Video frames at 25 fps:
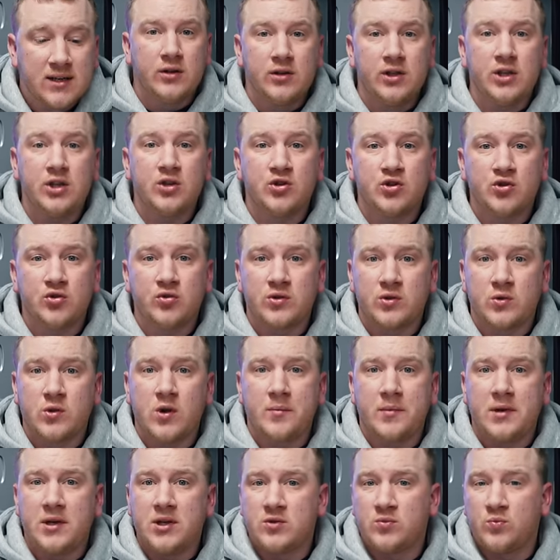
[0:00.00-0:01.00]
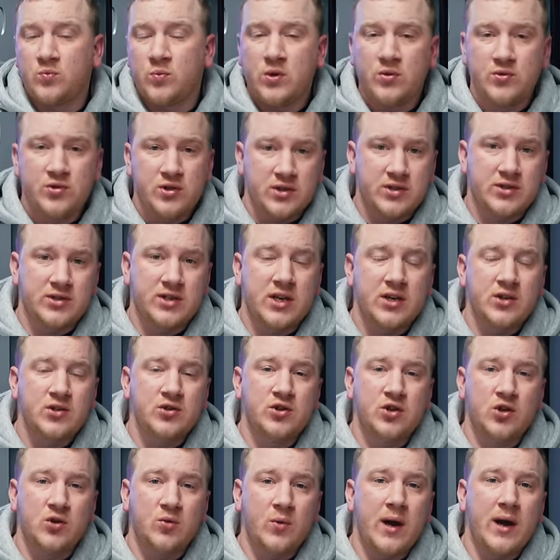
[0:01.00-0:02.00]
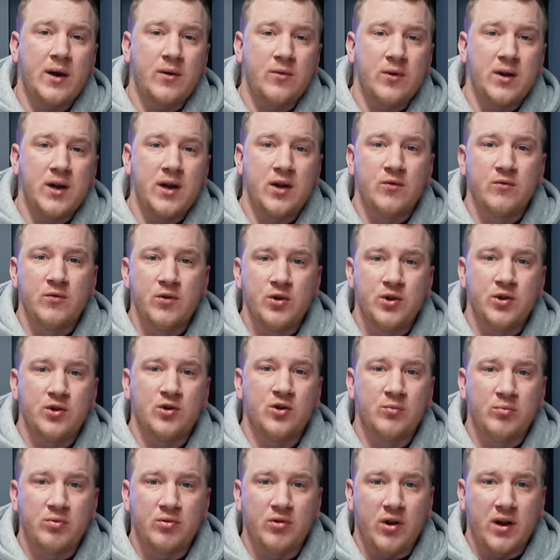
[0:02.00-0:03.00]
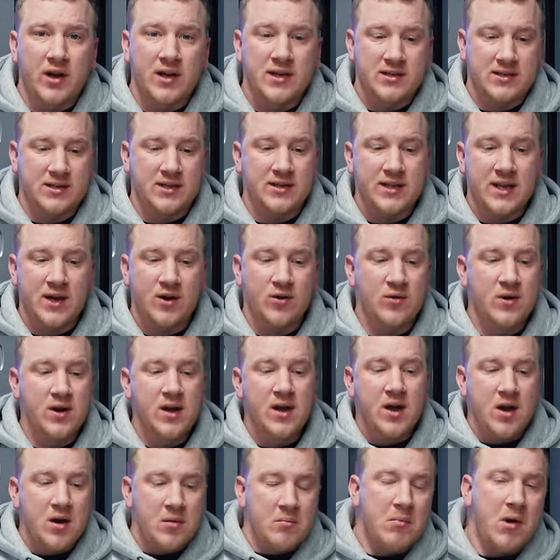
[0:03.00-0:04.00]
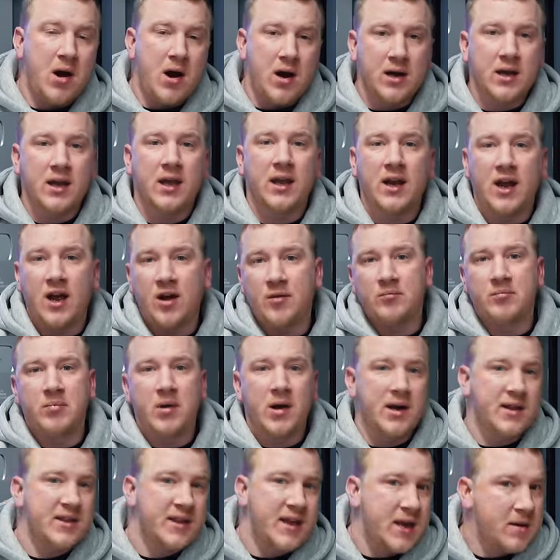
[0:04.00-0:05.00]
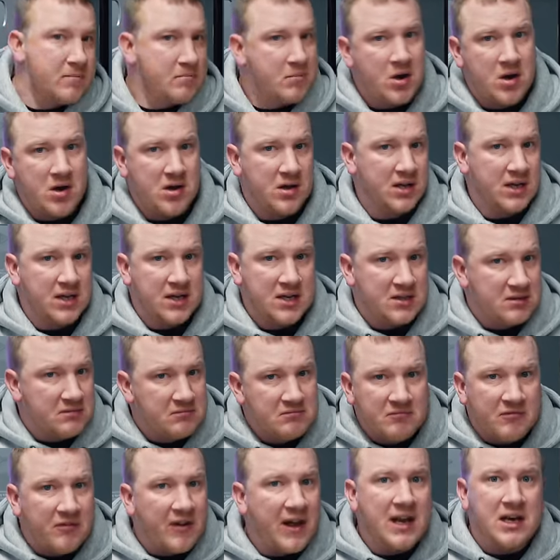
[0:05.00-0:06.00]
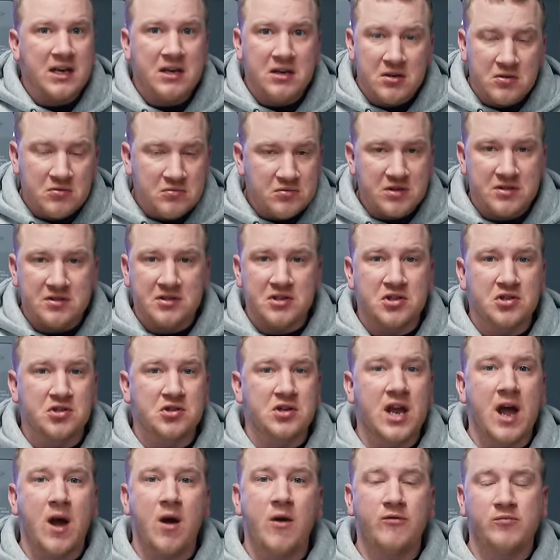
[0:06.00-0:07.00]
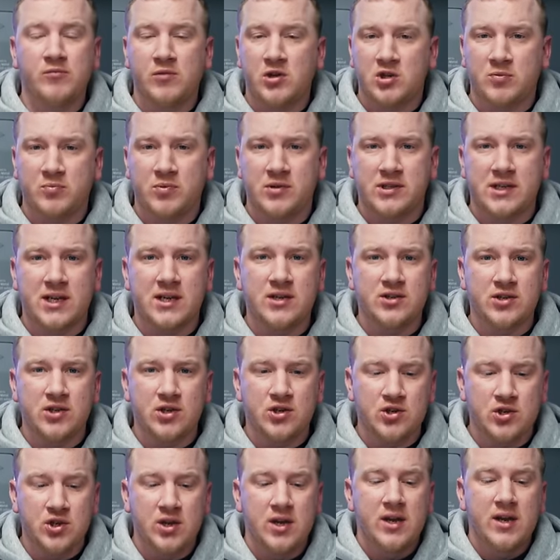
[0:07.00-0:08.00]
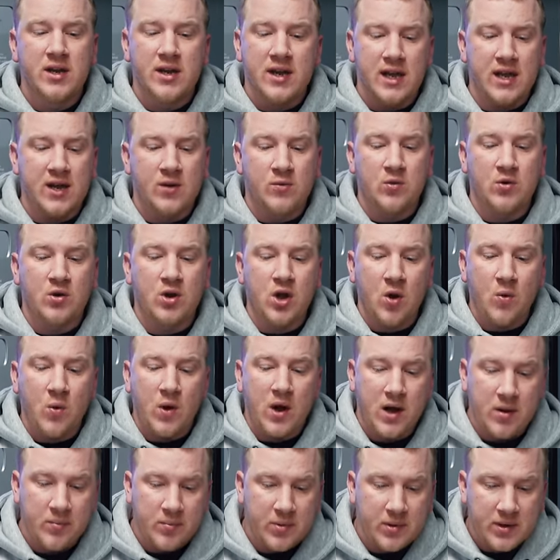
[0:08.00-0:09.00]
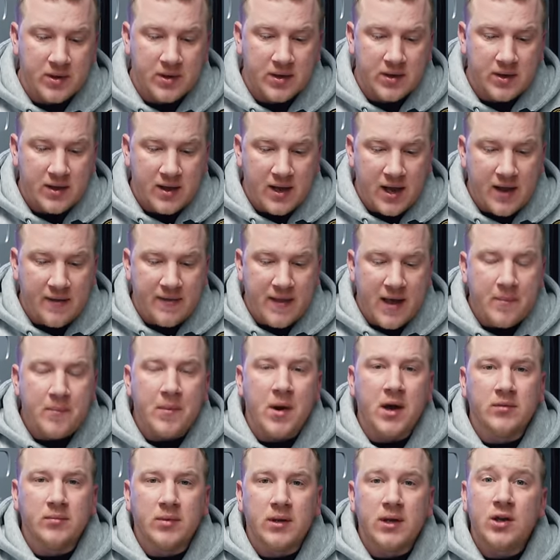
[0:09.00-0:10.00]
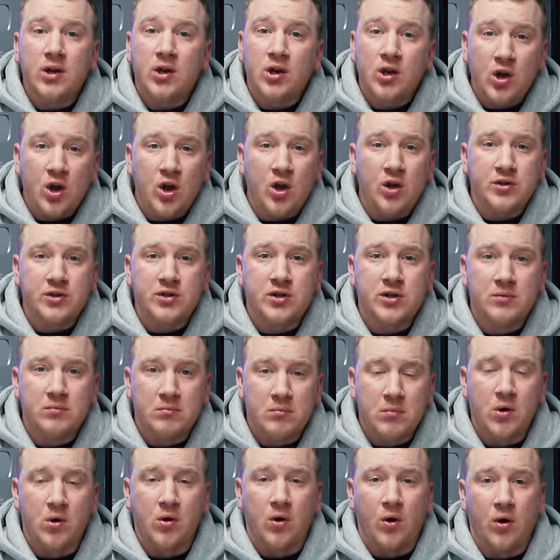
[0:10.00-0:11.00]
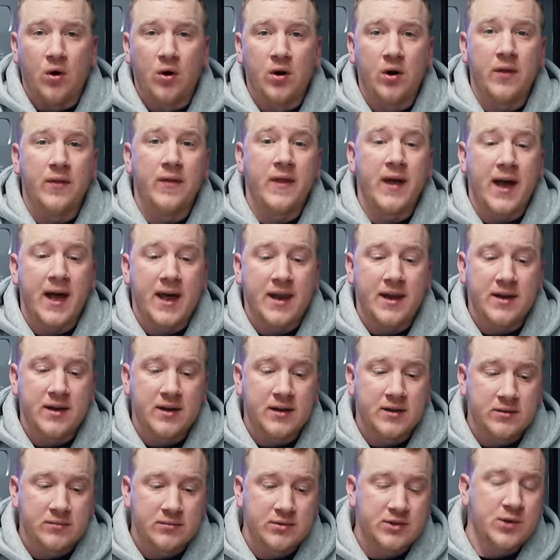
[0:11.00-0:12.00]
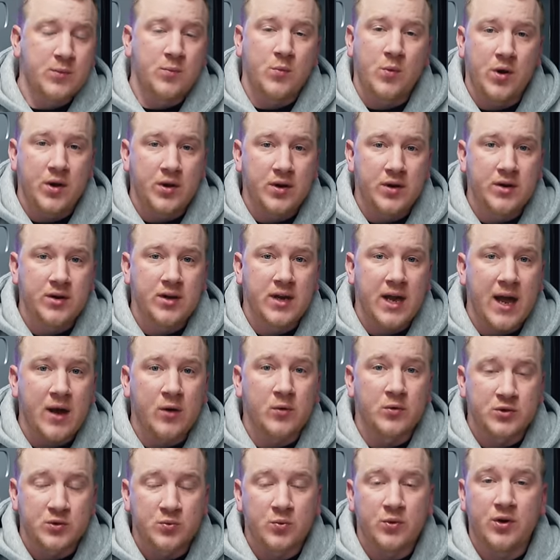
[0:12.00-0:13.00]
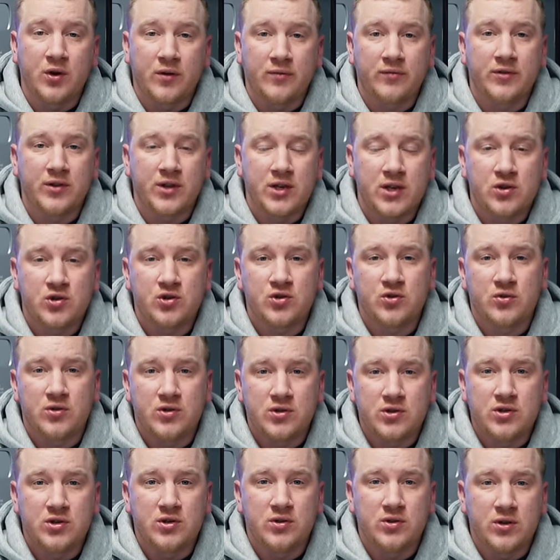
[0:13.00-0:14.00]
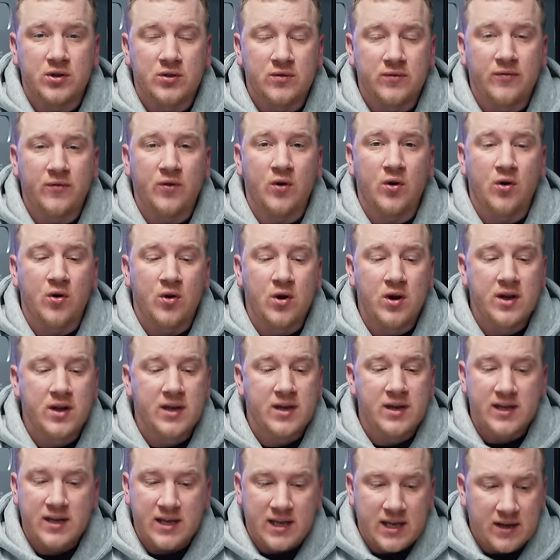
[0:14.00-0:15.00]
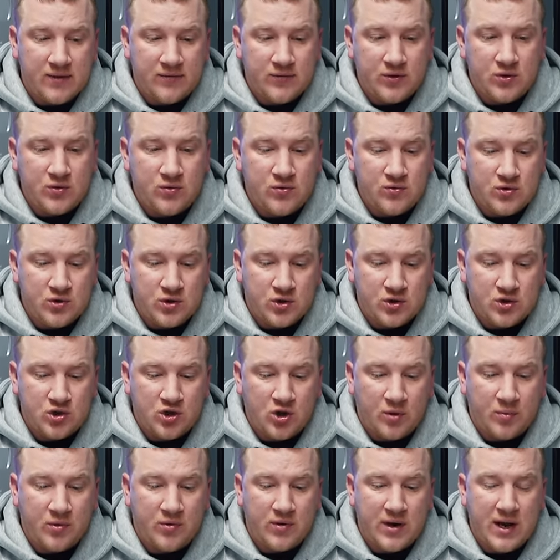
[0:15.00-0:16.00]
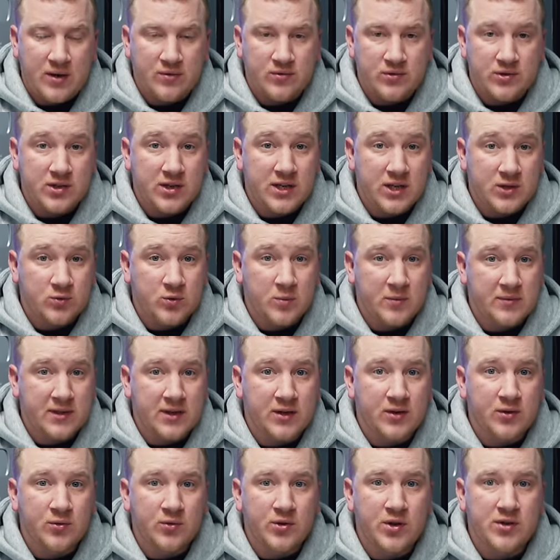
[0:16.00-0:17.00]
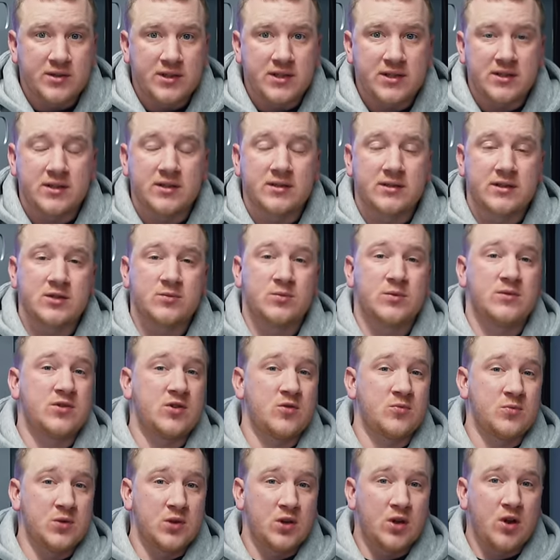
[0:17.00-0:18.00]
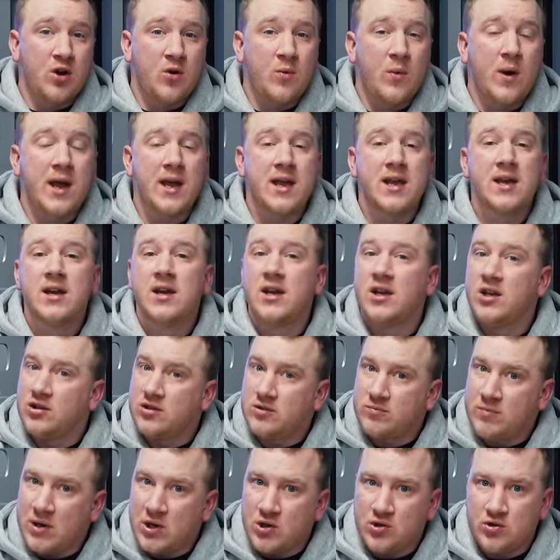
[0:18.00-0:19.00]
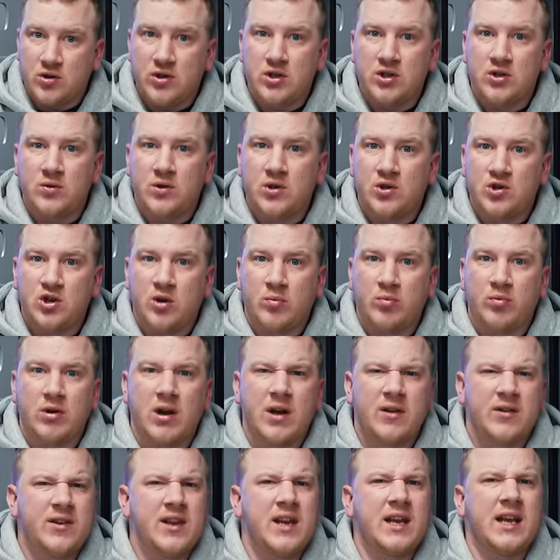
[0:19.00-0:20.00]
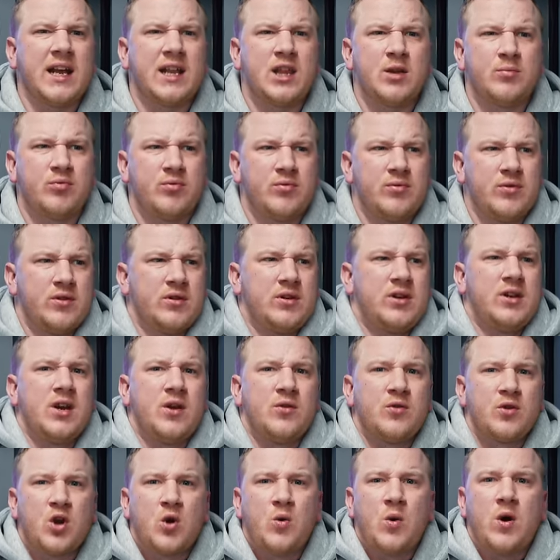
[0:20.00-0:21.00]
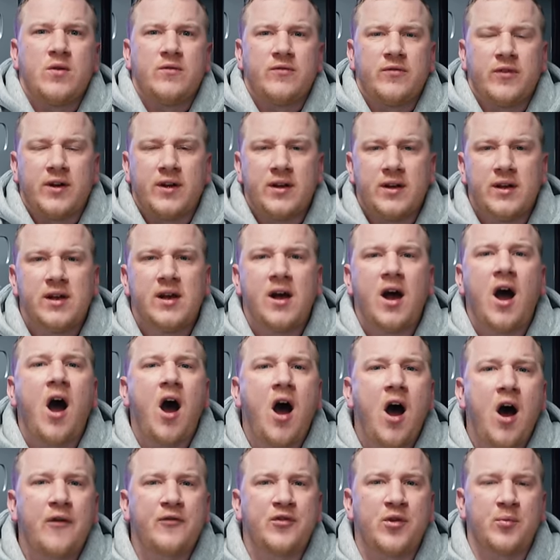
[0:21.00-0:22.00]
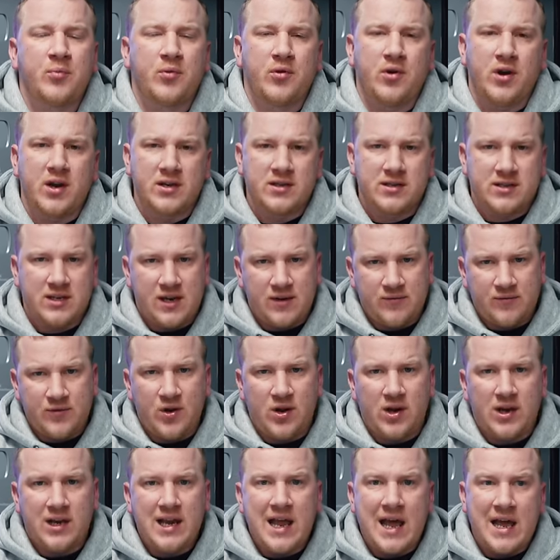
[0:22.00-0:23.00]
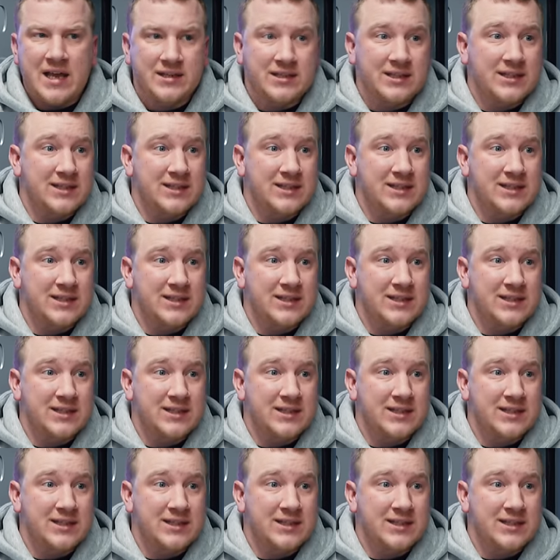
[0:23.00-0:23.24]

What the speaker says: The insurance companies will just send you out a renewal price, and they'll mark it up by their market value decision, however much percentage it will go up. And that might be a lot more than someone else would offer the insurance to you for if you just shop around. So that's what we've done in all those instances. We've told them to go away, just make sure you're doing a shop around, and they get the quote for half the price, if not less.